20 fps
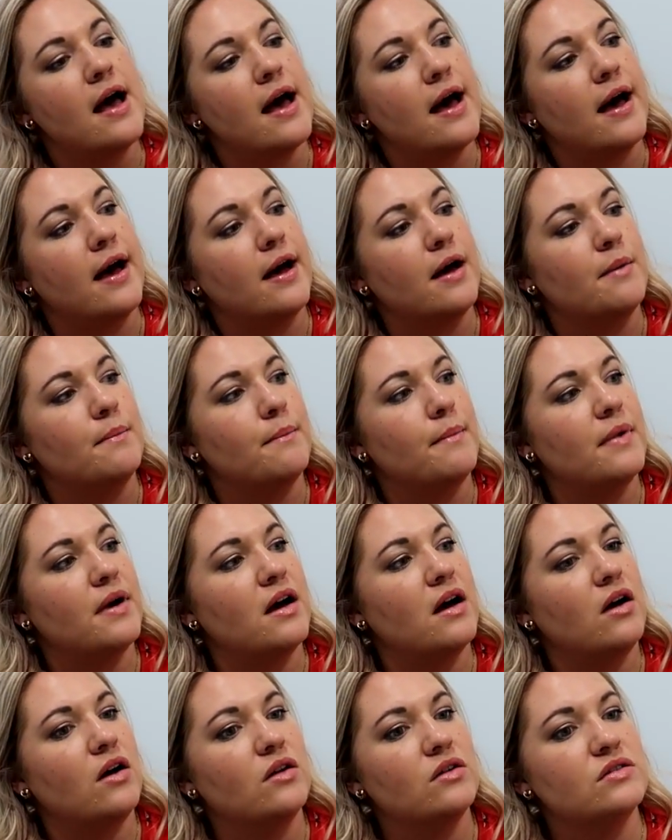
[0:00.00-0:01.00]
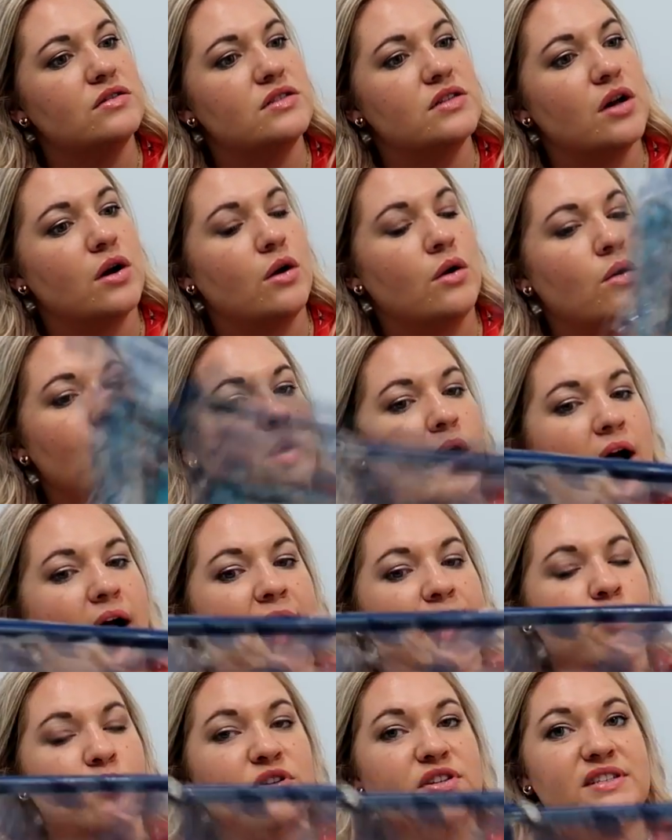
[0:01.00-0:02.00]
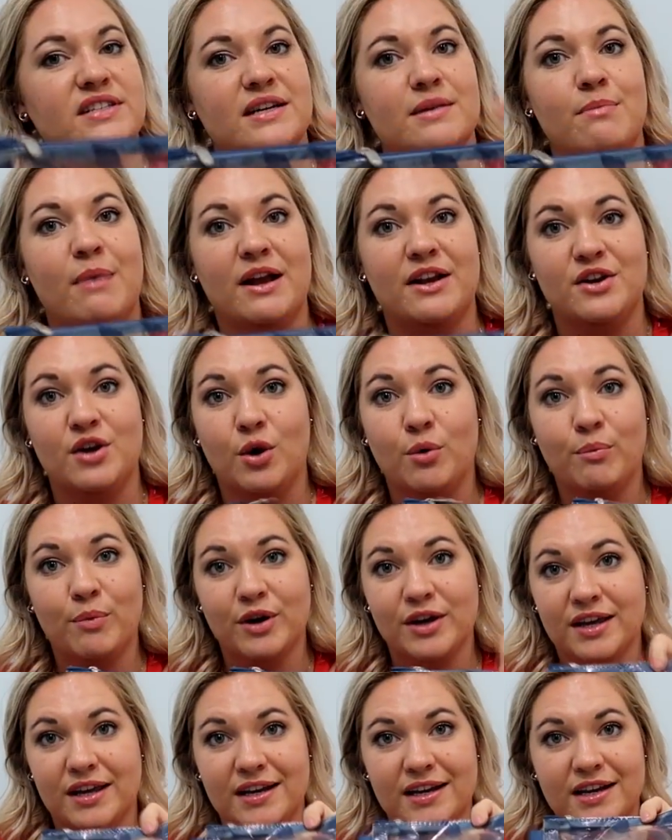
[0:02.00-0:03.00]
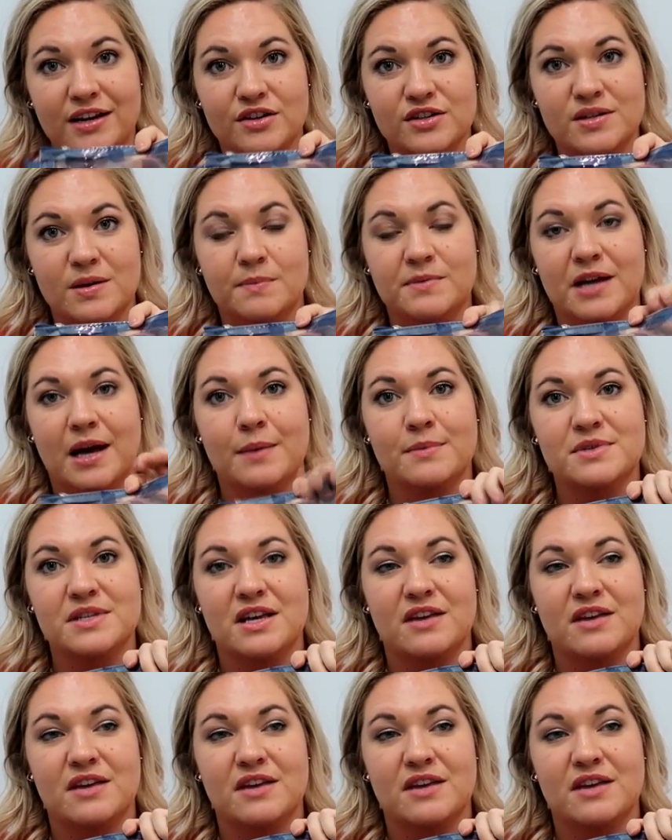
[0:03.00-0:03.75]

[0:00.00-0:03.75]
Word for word: Um, also, I will stick my notebook in here sometimes